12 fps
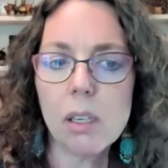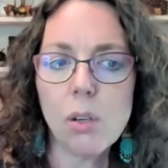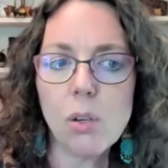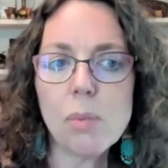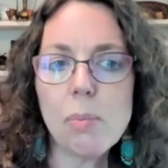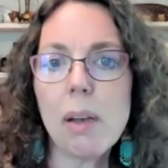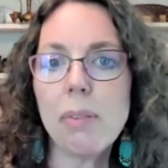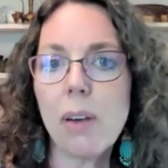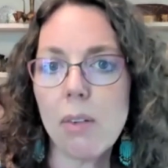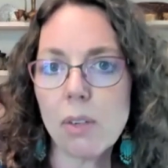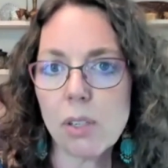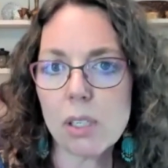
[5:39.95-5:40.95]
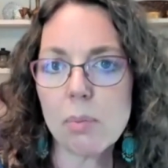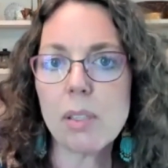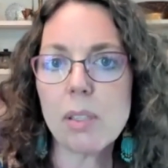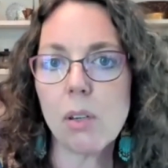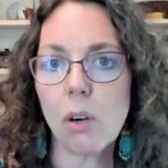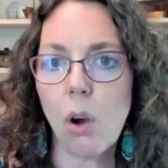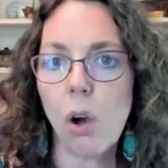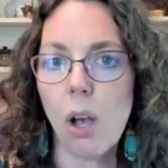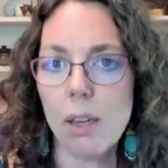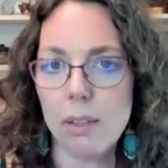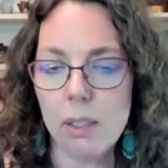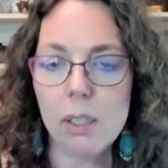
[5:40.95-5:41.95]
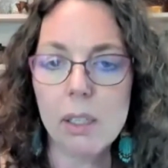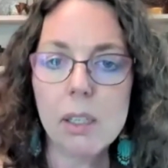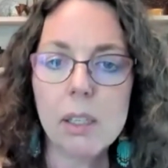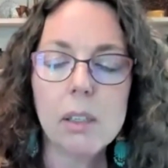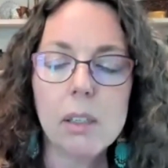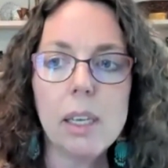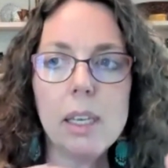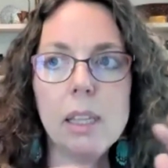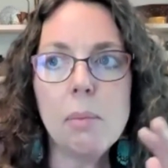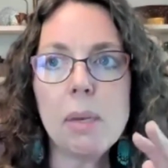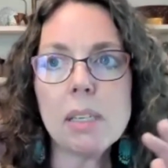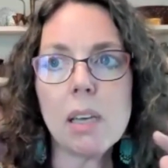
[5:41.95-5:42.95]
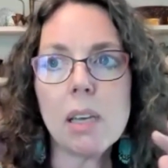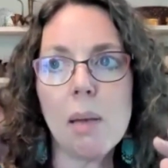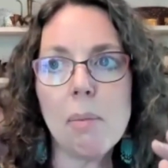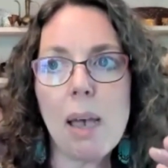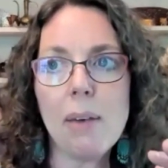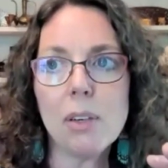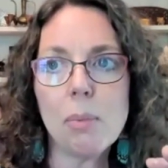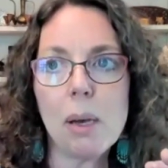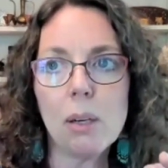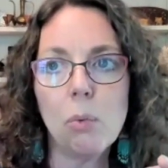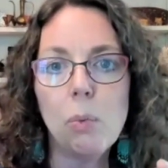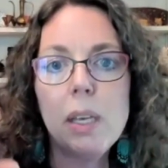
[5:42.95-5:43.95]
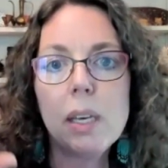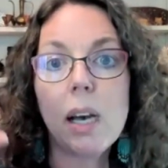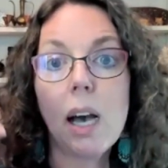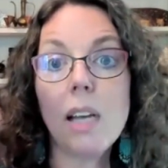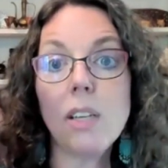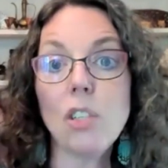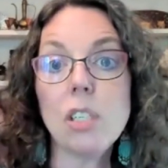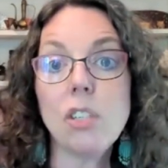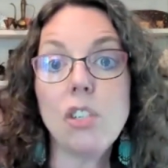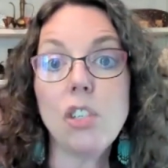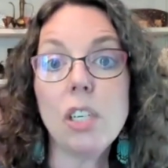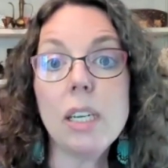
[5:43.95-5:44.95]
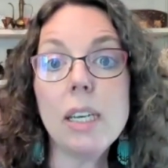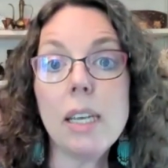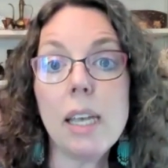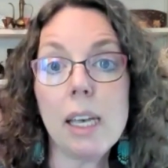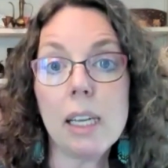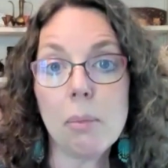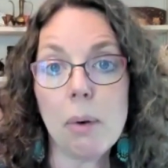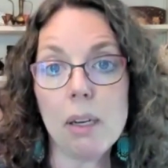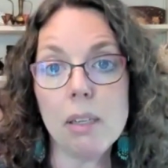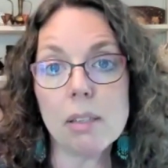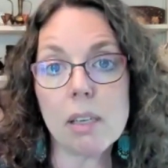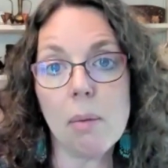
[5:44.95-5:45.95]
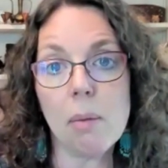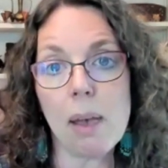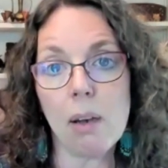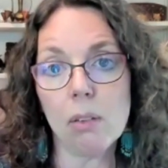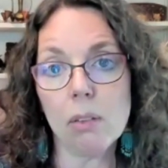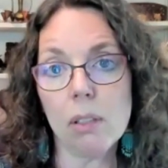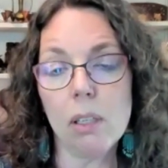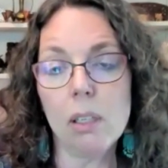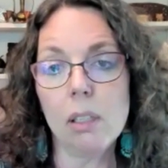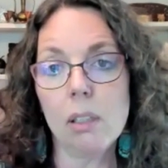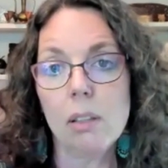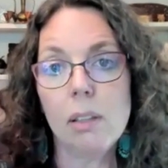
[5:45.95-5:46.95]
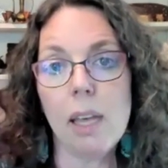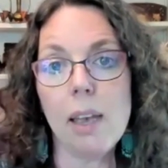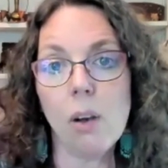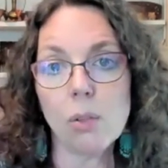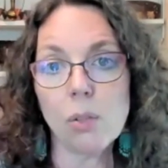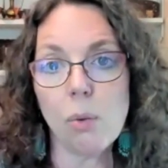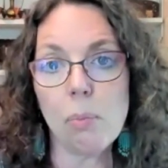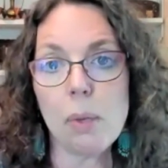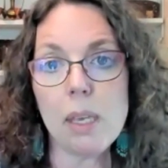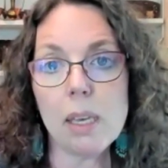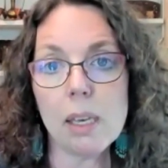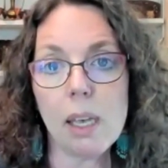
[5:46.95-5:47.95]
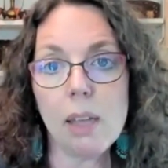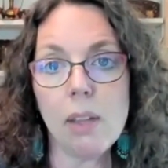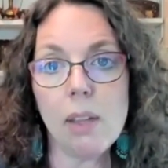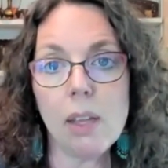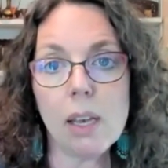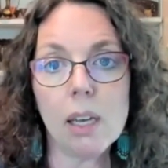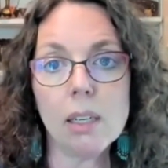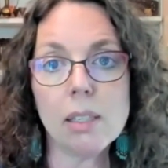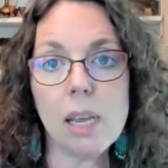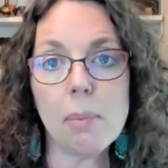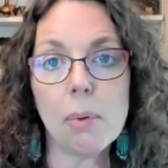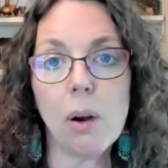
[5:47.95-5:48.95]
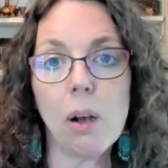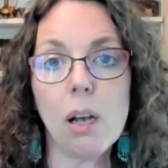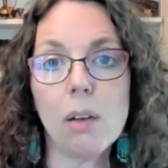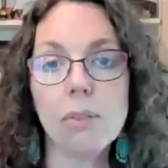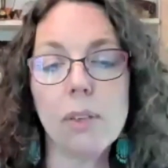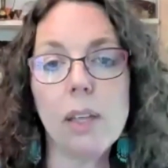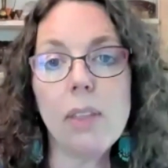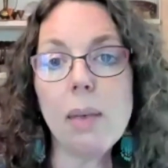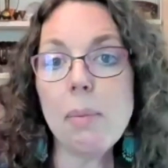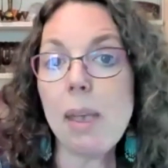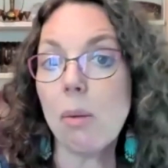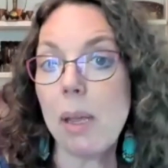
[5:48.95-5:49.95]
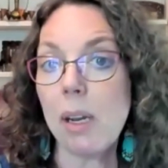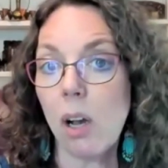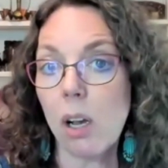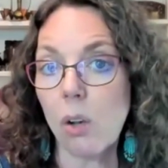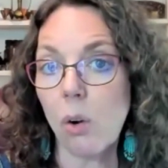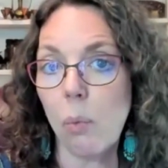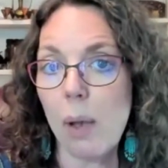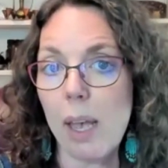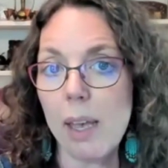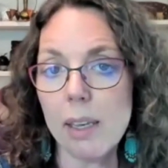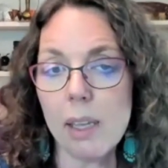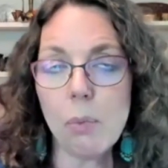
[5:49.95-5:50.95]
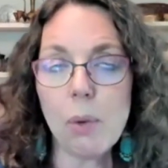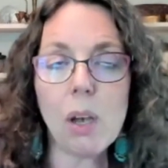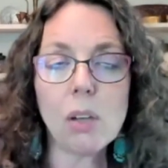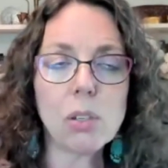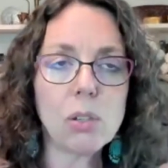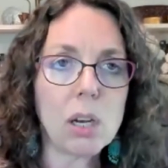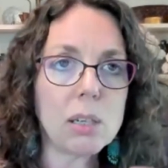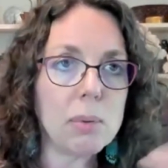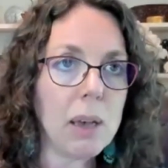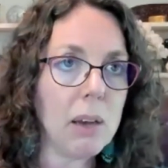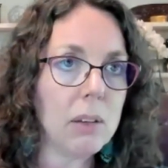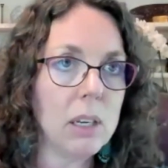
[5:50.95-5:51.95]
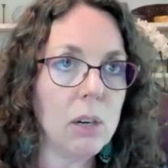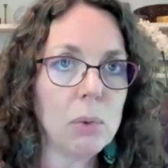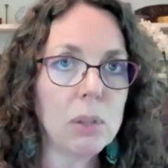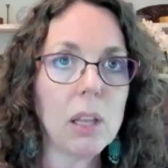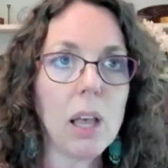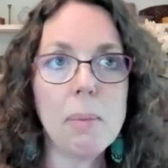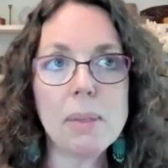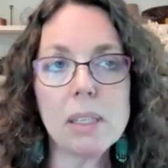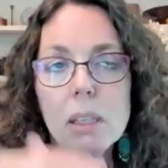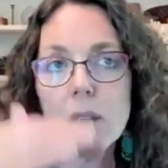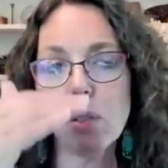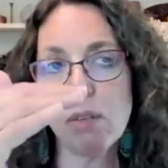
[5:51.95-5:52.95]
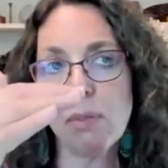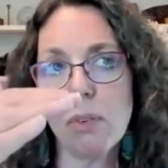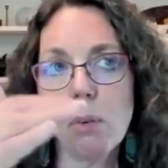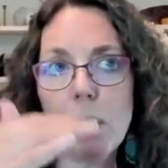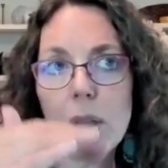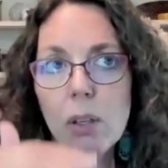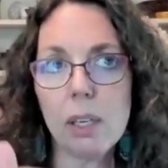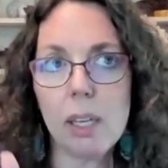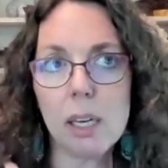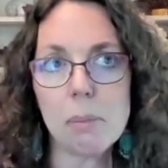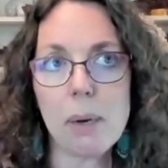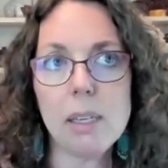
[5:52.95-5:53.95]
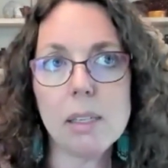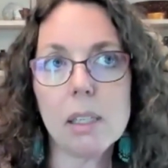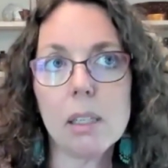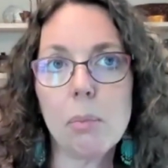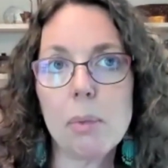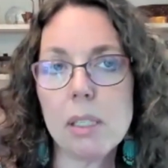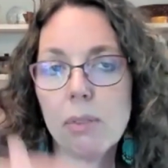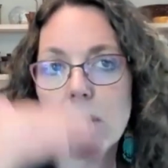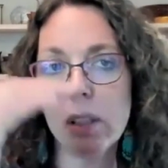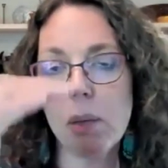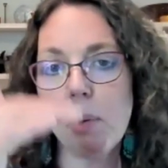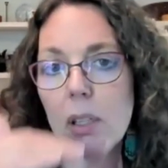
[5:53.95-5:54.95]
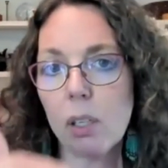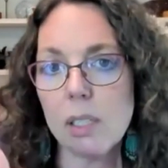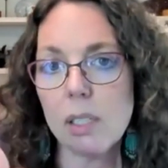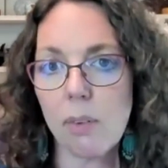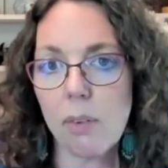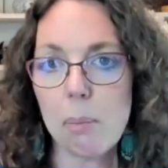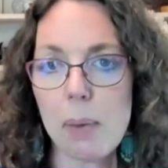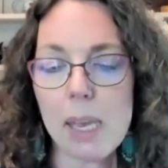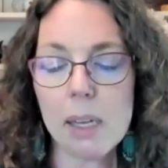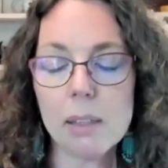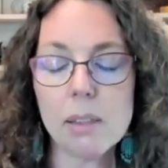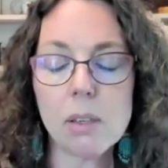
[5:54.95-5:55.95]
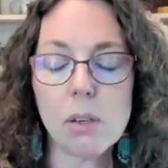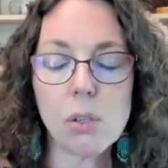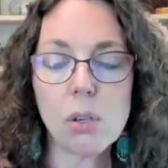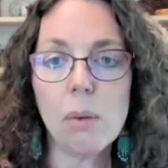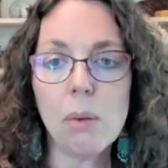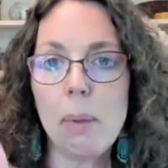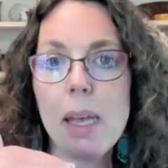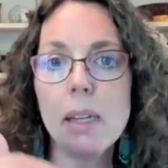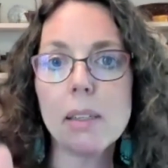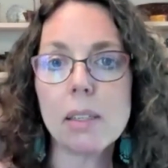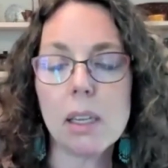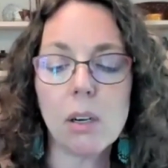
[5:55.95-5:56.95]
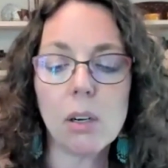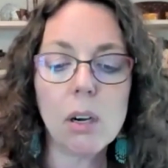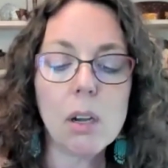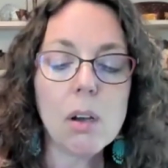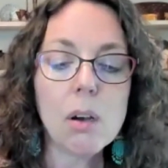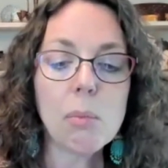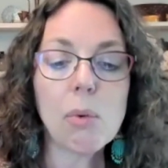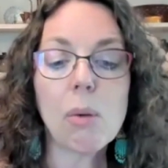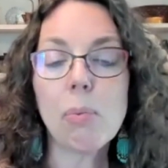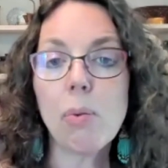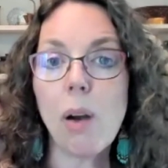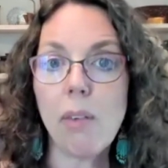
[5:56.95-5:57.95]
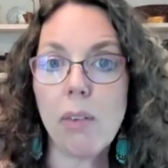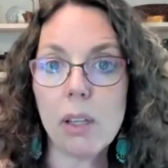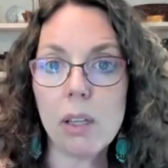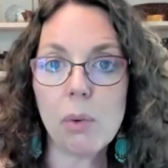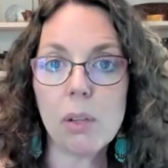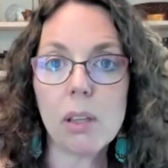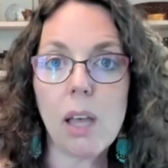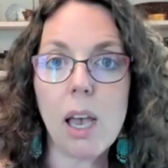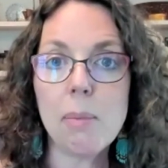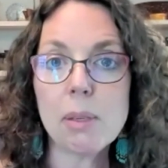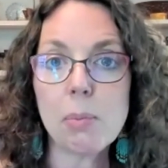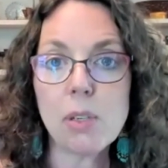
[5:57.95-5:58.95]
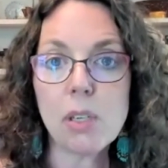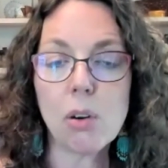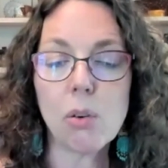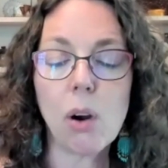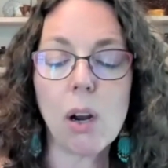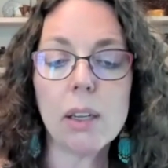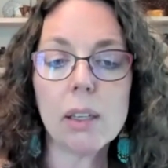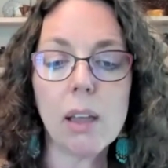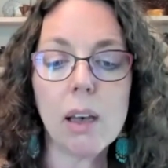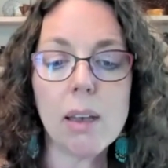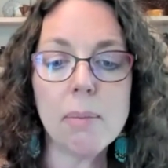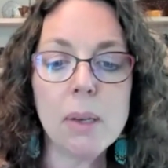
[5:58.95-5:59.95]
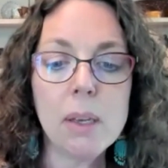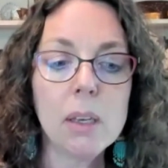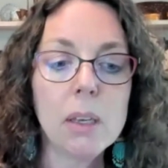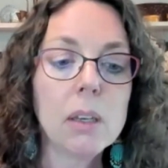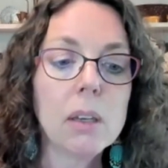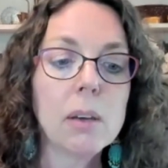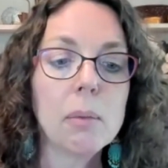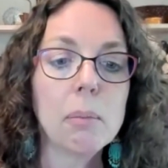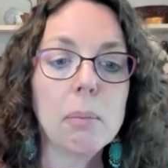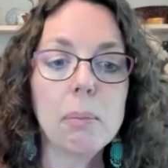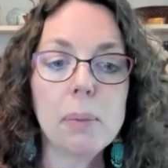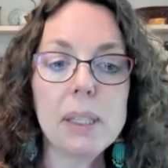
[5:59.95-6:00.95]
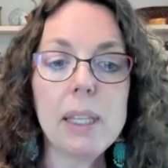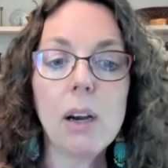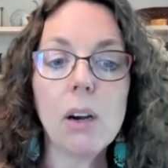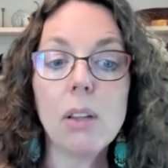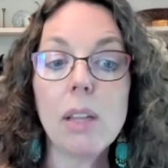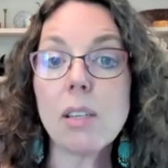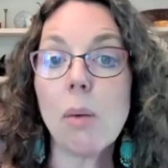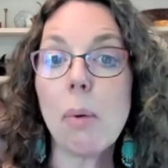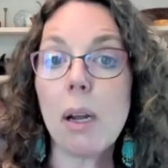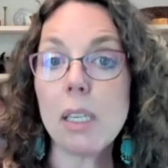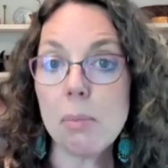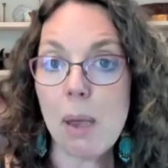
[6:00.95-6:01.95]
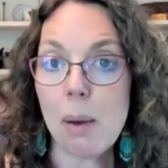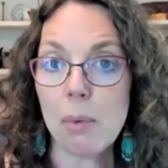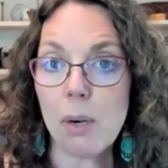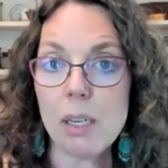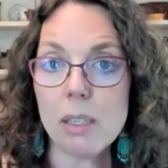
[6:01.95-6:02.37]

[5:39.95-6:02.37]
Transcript: Usually by 5 or 6 months, they're gone. In the meantime, after about a week, IgG antibodies come out. They also peak and then they kind of taper off, and they may or may not go away. And we also talked about, with Lyme, it's a little different. We look at antibodies a little bit differently. We look at different bands. There are certain bands that are more prevalent with Lyme, especially chronic Lyme. But that's our body's memory.